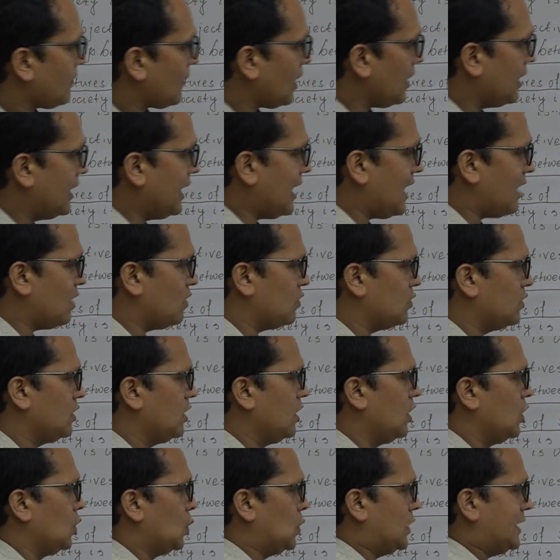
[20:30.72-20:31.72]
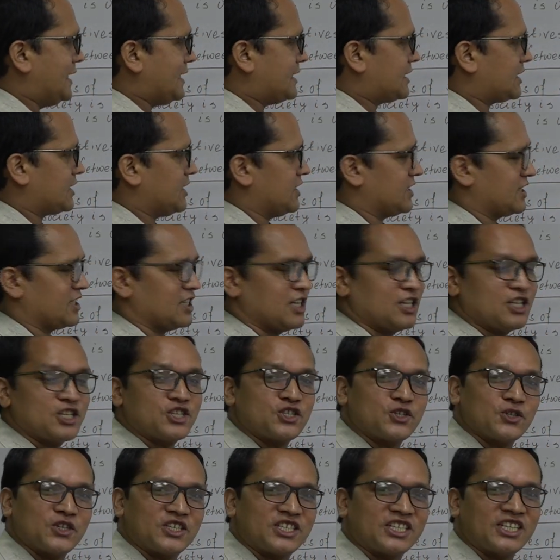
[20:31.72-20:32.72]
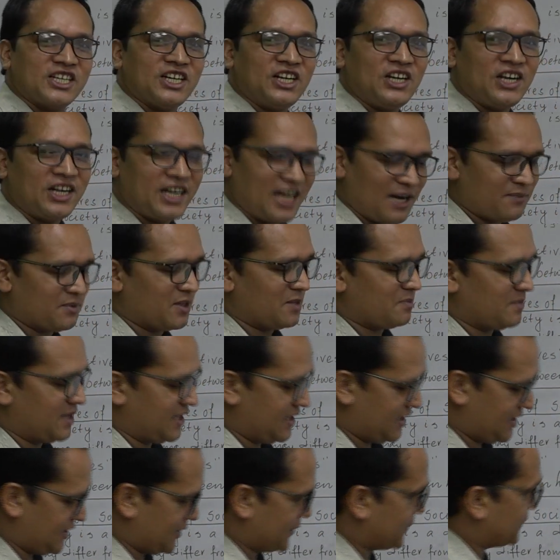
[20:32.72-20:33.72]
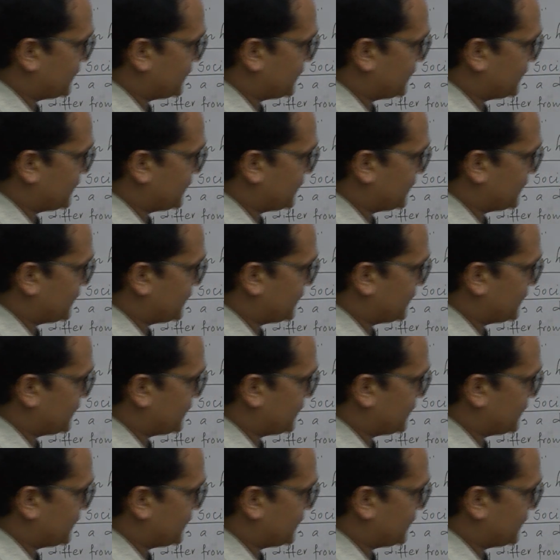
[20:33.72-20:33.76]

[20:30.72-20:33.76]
Now we discuss social development.